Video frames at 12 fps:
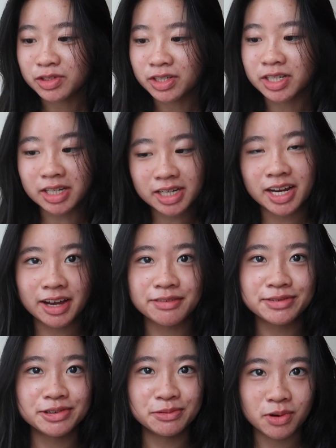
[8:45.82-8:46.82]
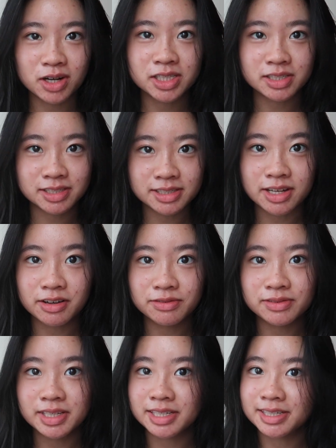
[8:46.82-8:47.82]
You're gonna have to wash
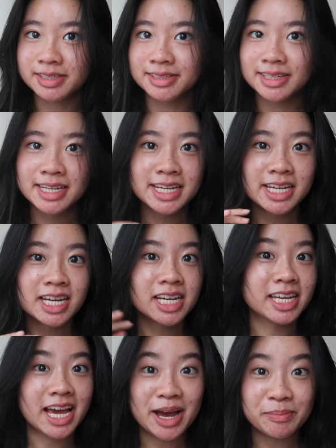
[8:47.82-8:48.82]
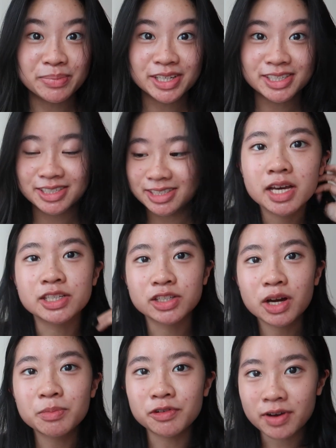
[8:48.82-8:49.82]
yourself in campus. It is
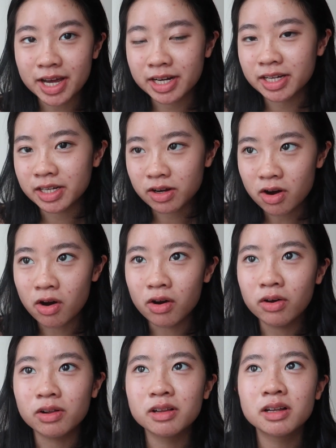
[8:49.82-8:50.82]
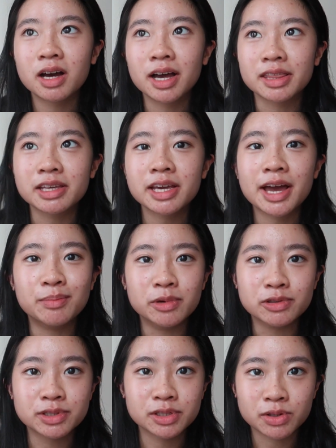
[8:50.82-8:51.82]
not provided in hall. I think at
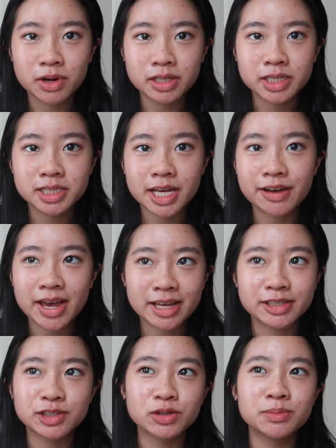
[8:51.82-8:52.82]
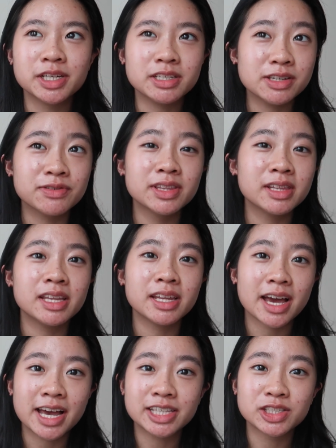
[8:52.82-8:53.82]
most the toilets have hand soap, and even then
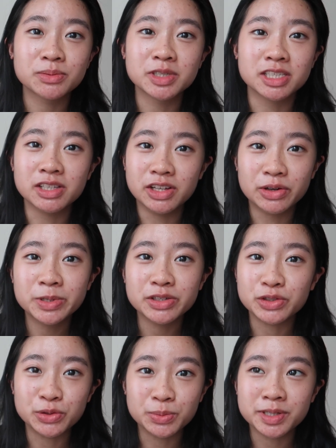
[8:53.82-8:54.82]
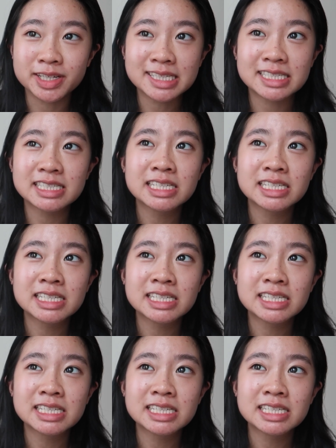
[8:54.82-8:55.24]
the hand soap is a little bit dubious.